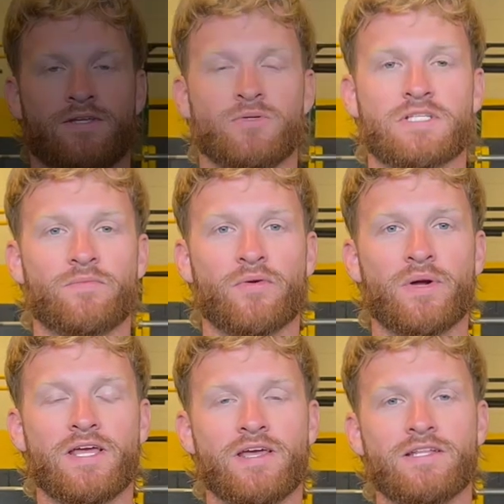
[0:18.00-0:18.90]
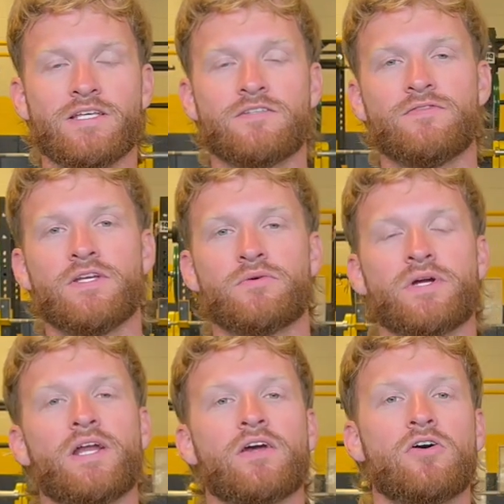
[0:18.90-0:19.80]
What's up, everybody? In this video, we're
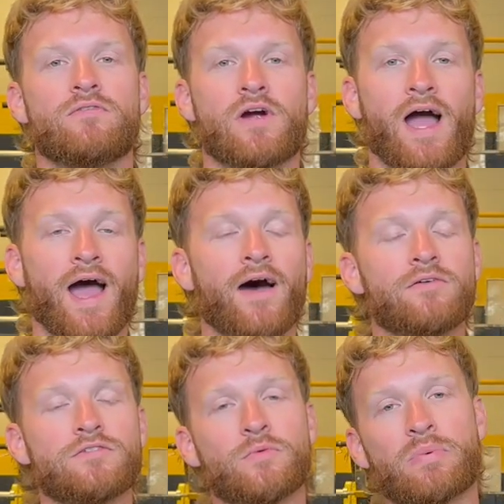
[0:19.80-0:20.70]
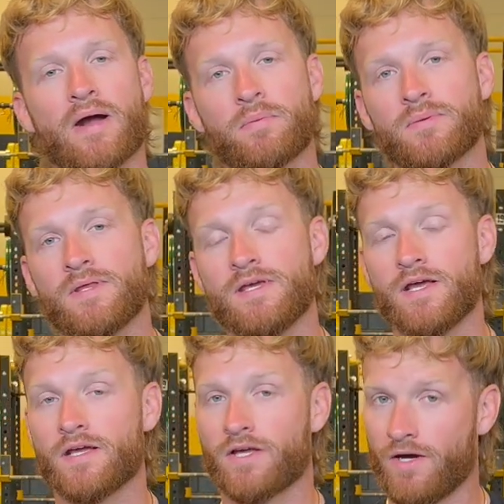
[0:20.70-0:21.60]
going to go over how to properly
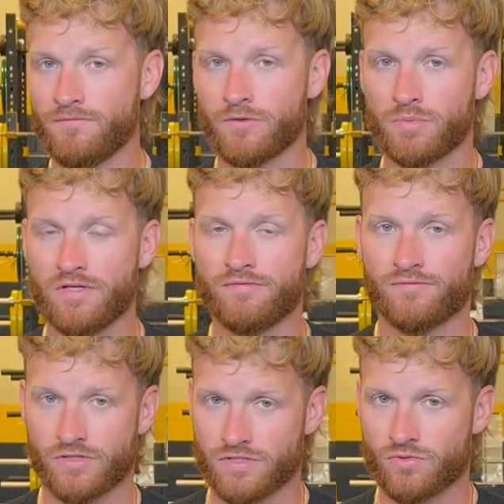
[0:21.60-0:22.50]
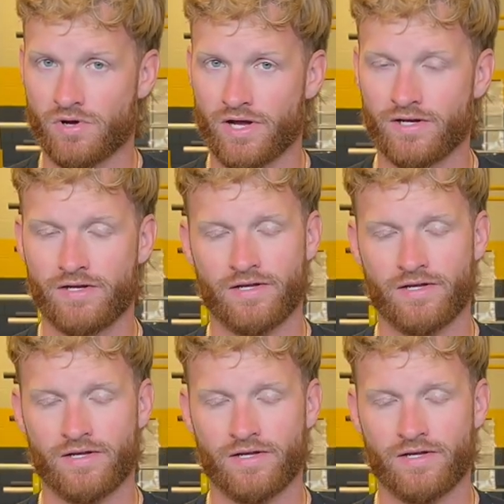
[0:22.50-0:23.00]
and comfortably front squat.